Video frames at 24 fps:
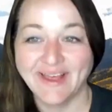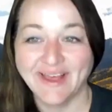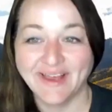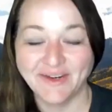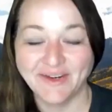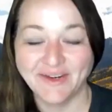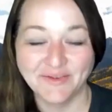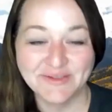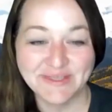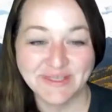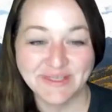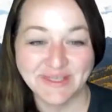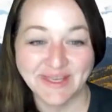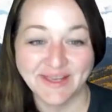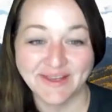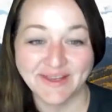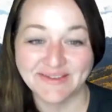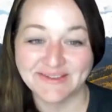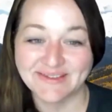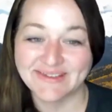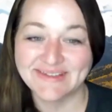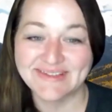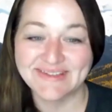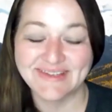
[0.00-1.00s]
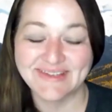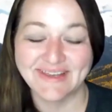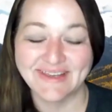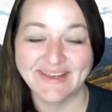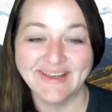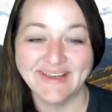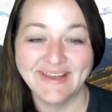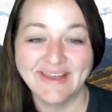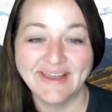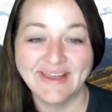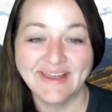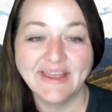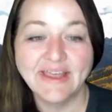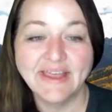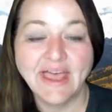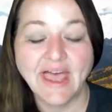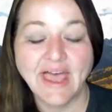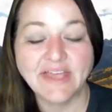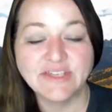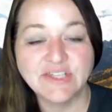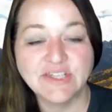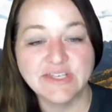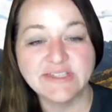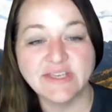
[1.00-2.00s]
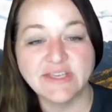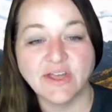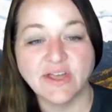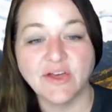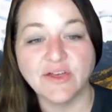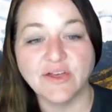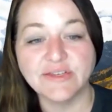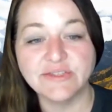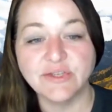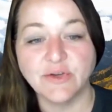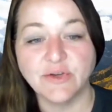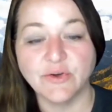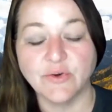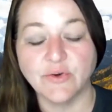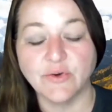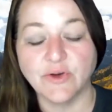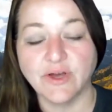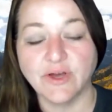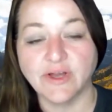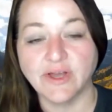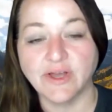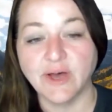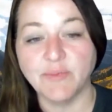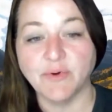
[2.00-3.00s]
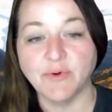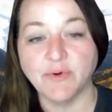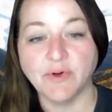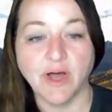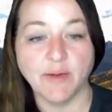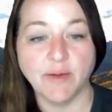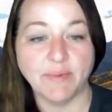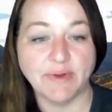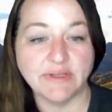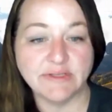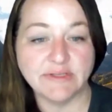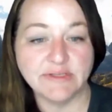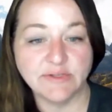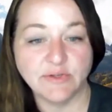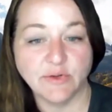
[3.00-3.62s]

I know, so yeah, I was gonna say. And just also a couple comments.